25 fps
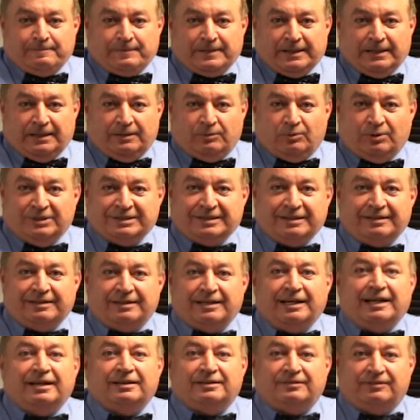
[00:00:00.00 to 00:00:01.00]
I wasn't
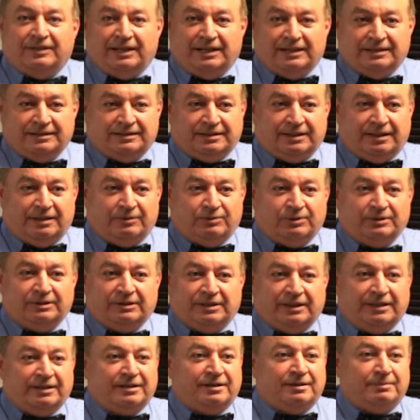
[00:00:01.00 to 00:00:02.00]
the advisor. I wouldn't
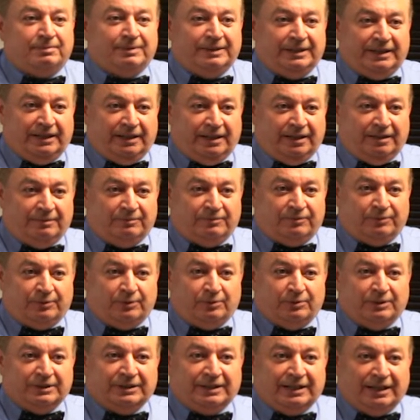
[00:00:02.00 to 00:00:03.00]
take the blame
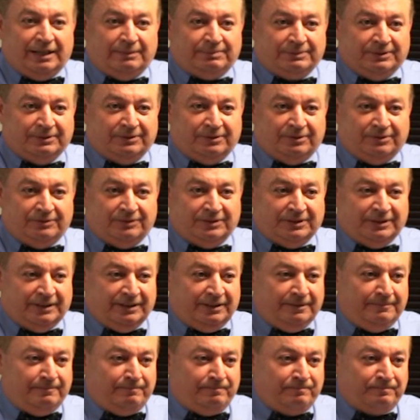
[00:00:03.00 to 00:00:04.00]
for what happened over
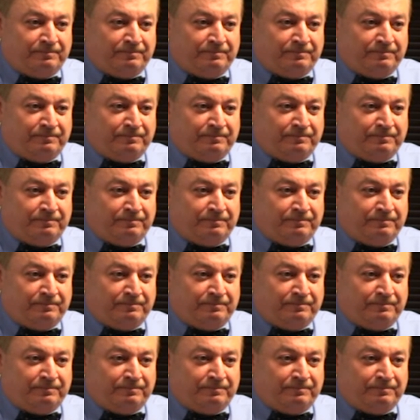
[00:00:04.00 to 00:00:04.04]
there.